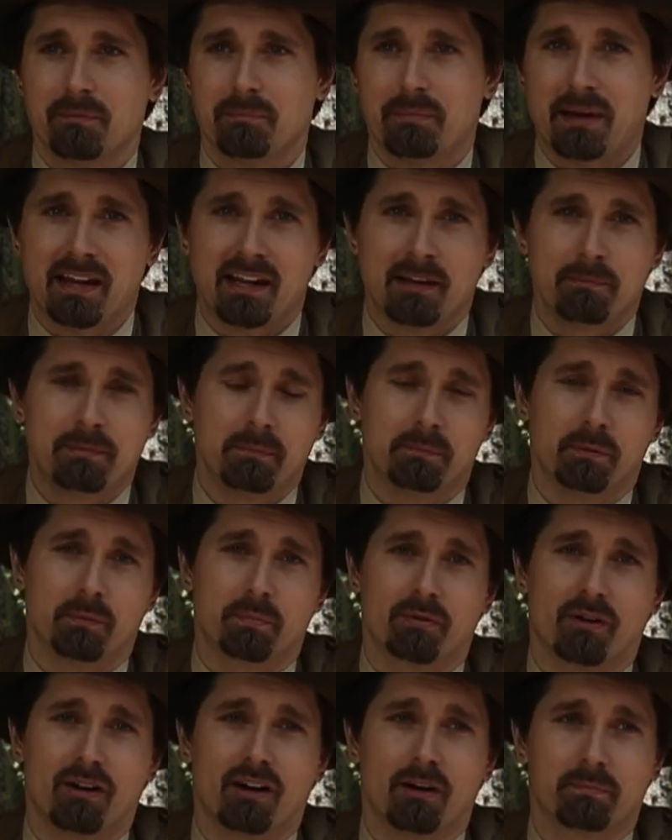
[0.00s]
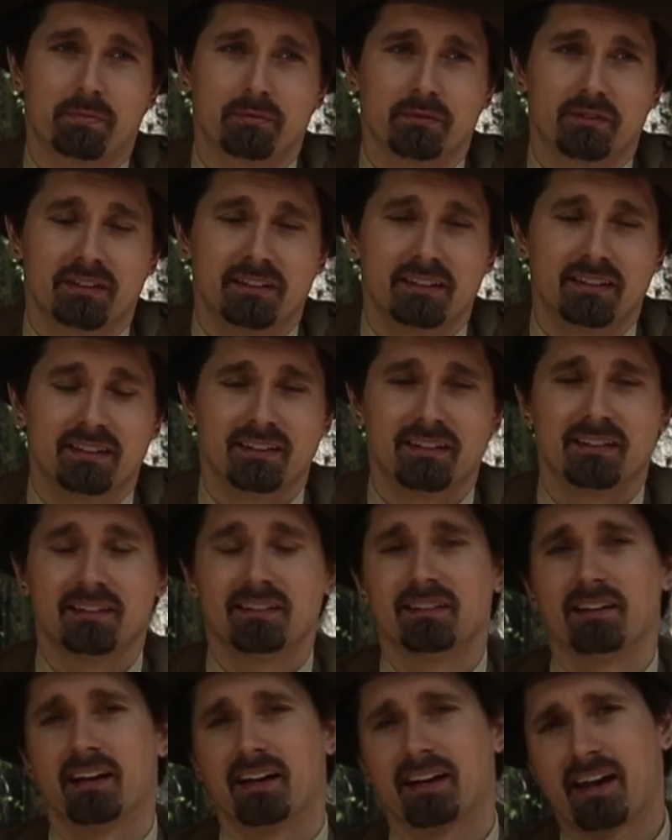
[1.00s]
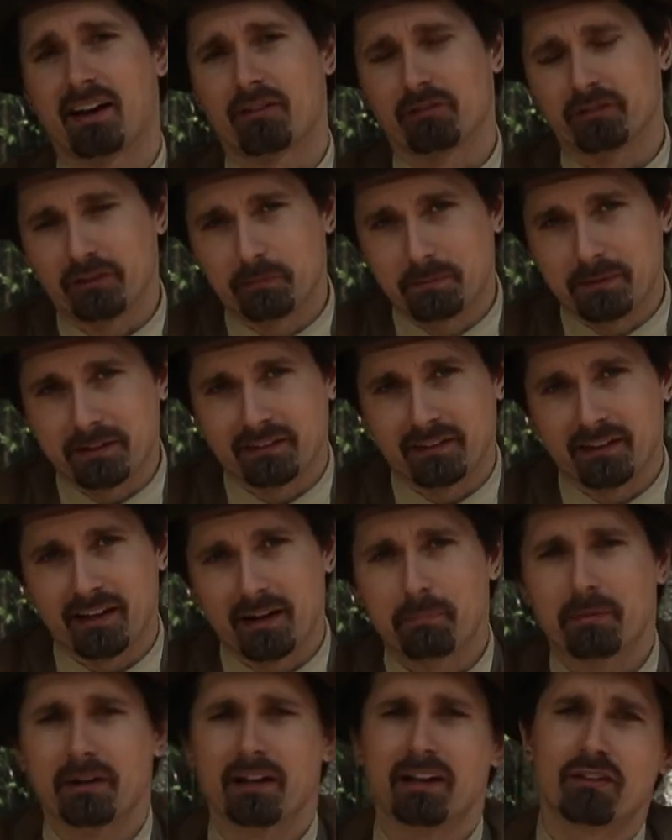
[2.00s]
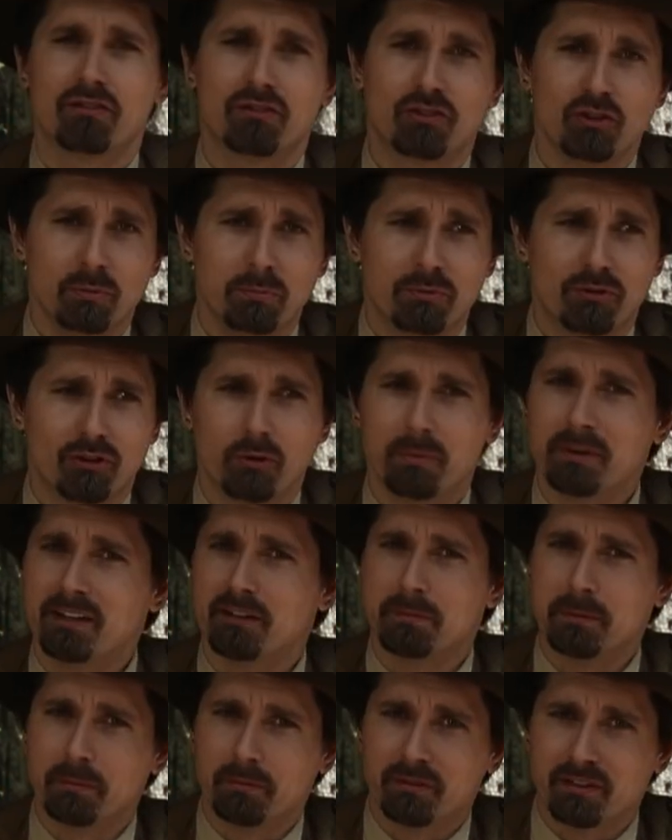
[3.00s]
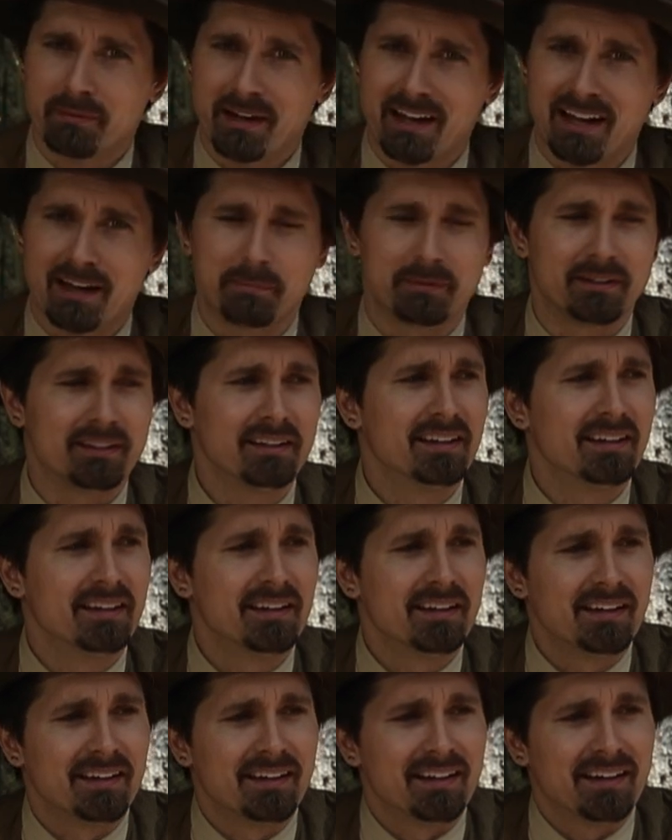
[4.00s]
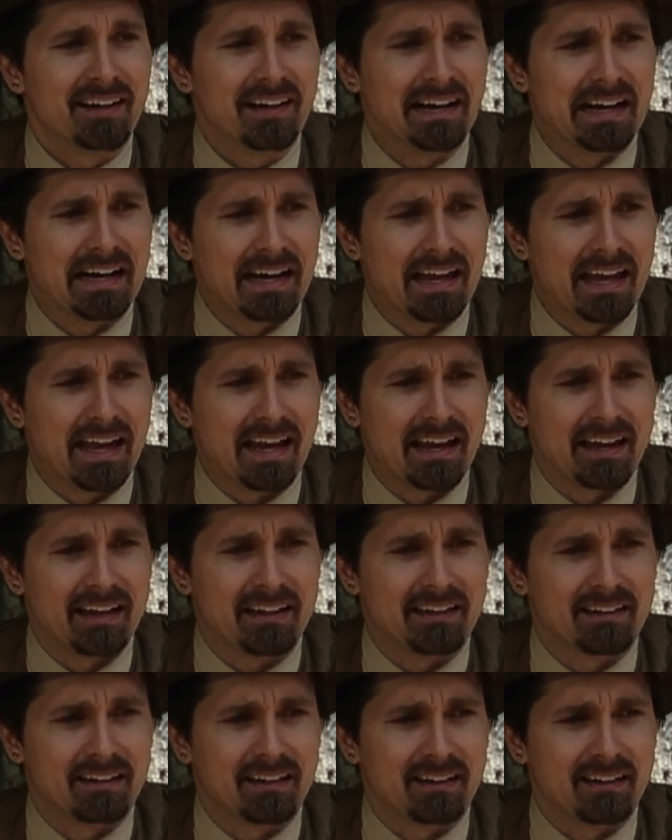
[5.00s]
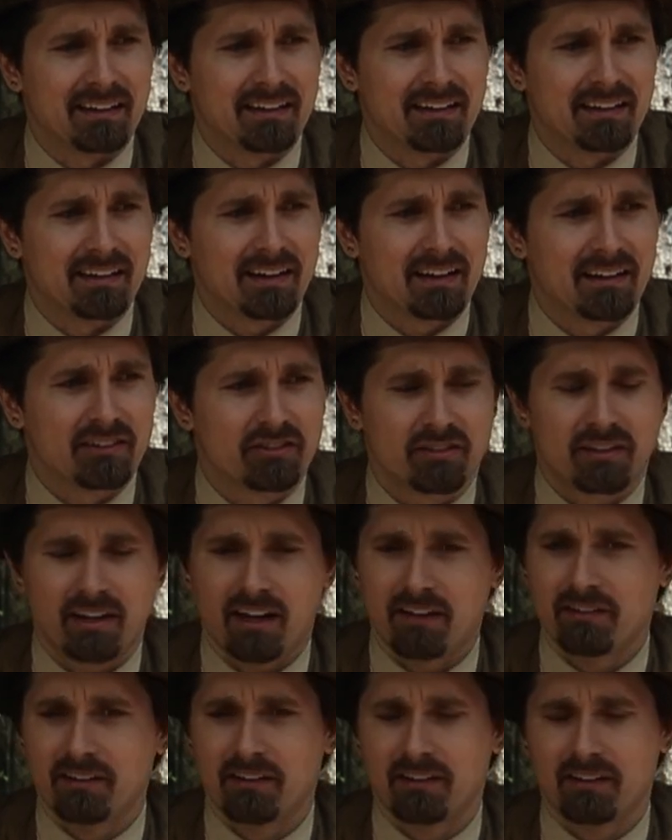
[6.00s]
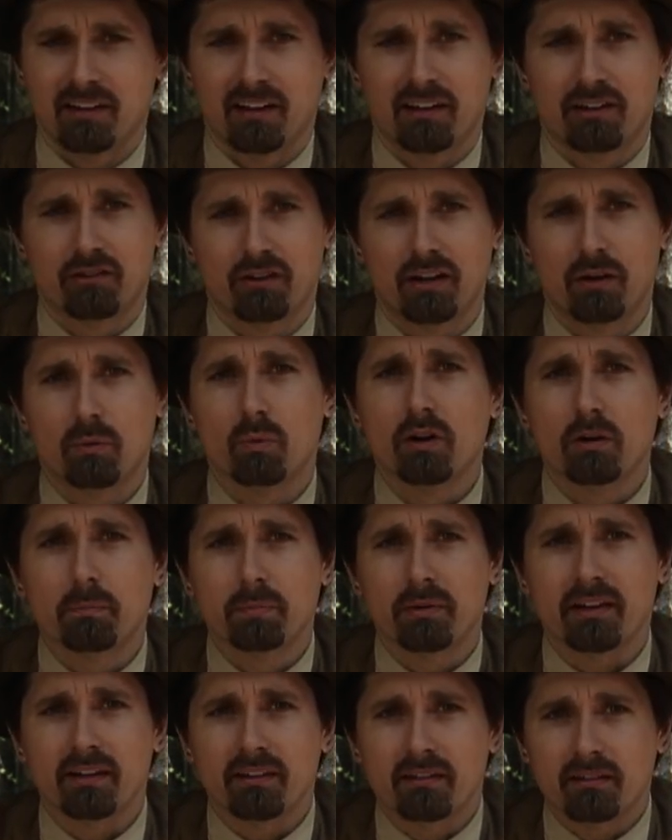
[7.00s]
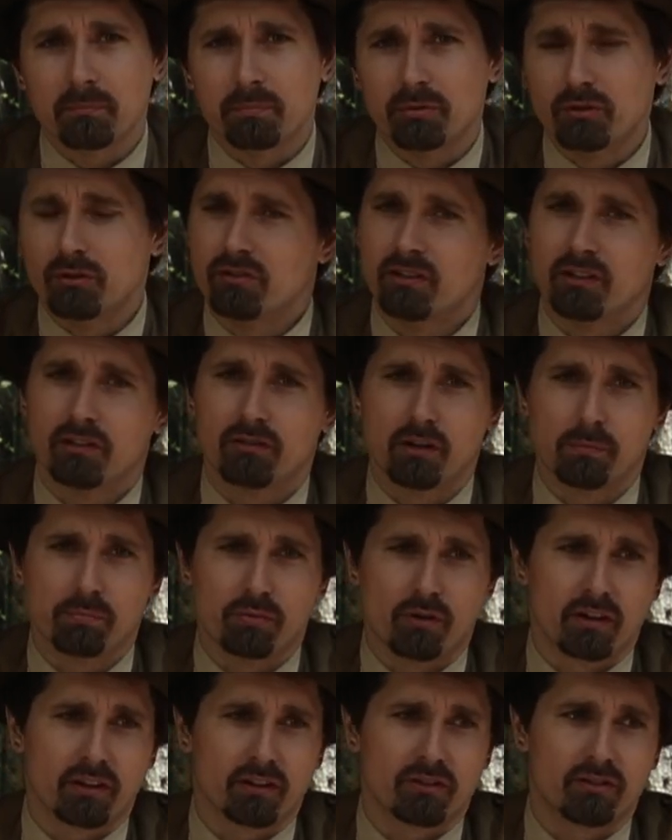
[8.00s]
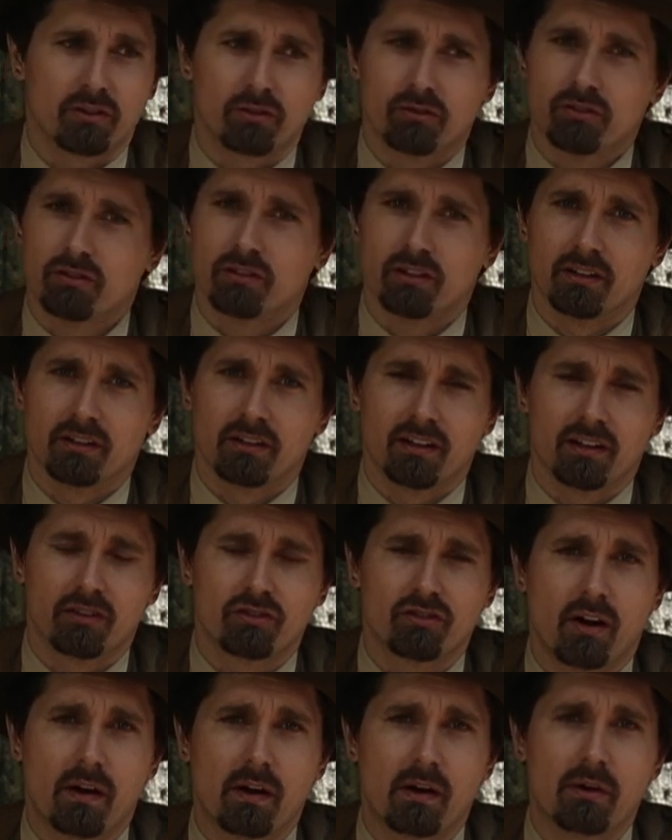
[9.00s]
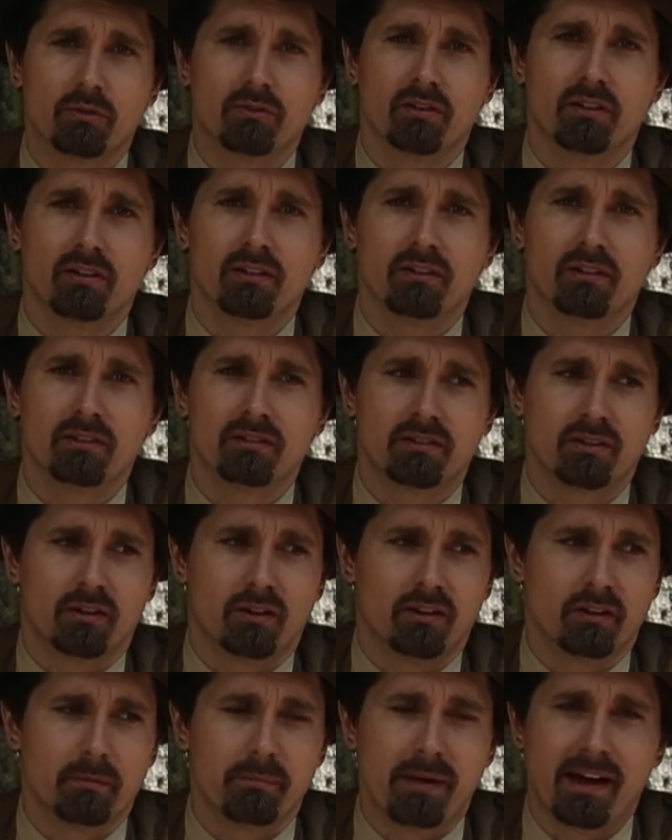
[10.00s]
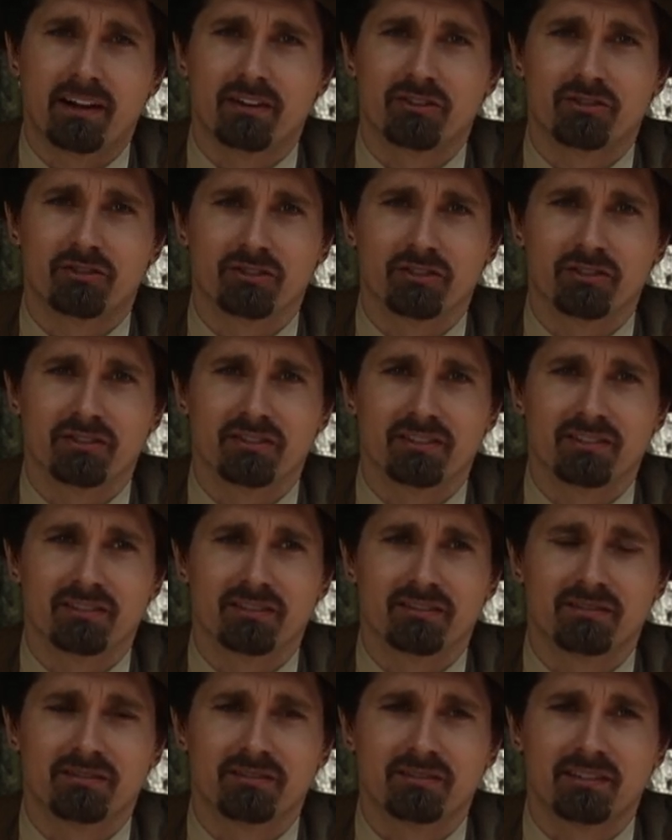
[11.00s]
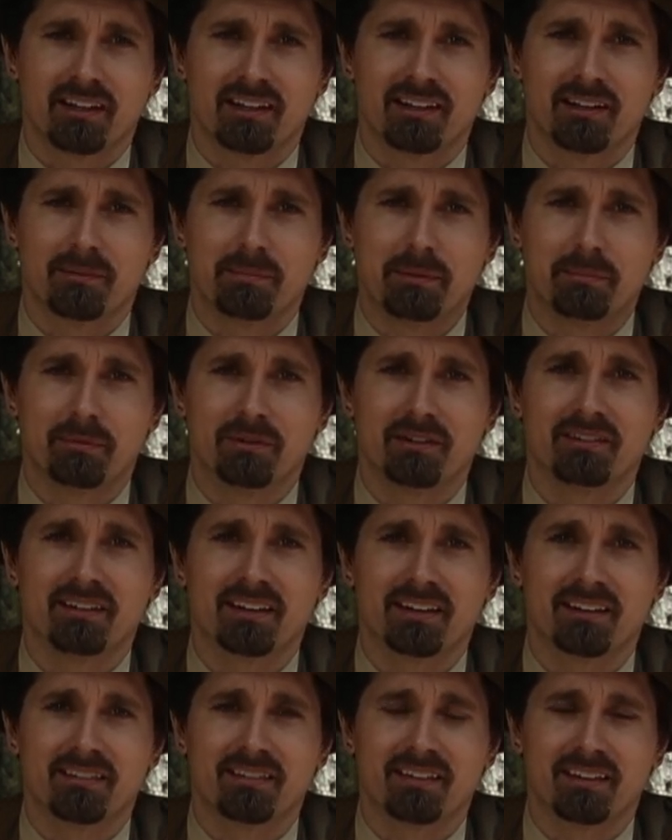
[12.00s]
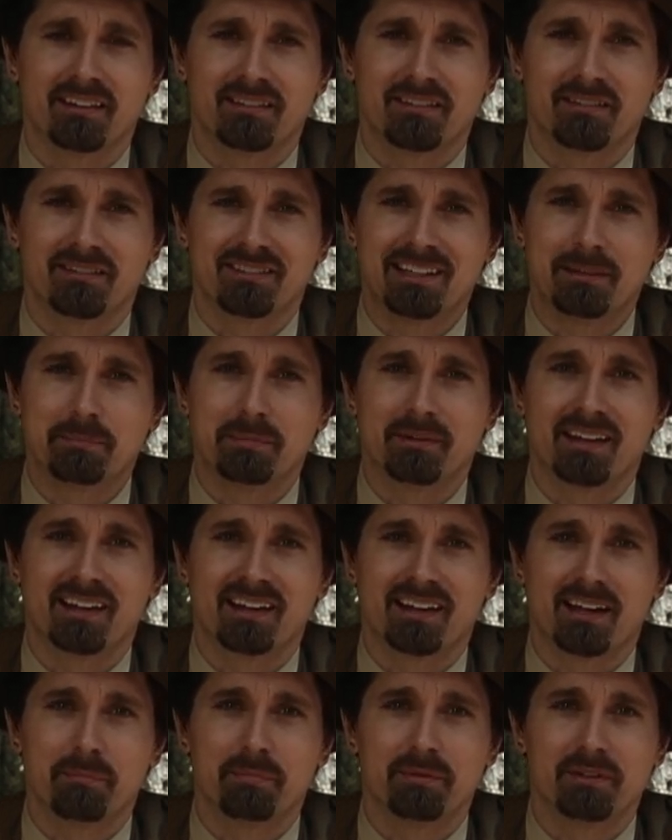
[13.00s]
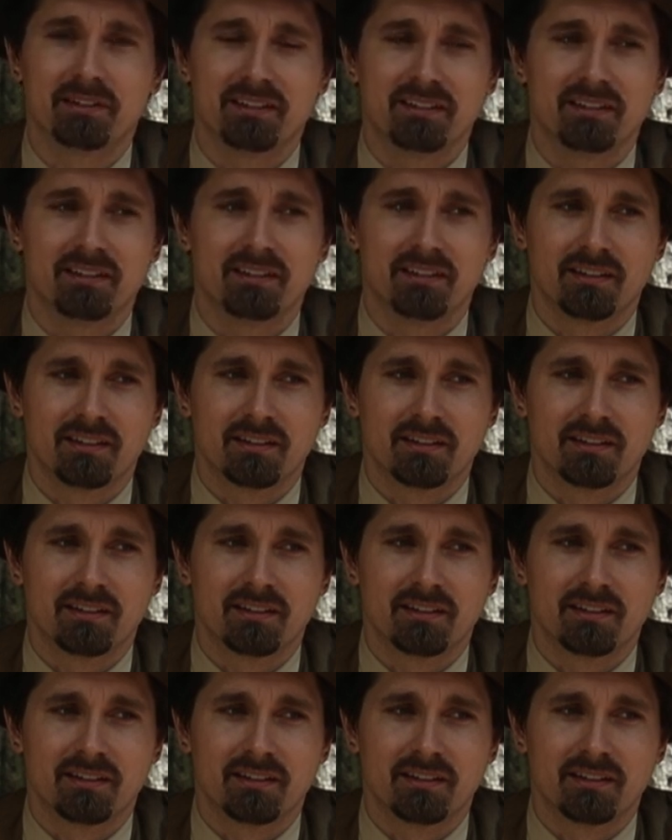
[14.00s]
paying people properly. I can't really speak to that, but I assume so because people seem happy, and just having a great workplace and producing a great product. So just a shout-out to all the managers and the people at Nick's that keeping that company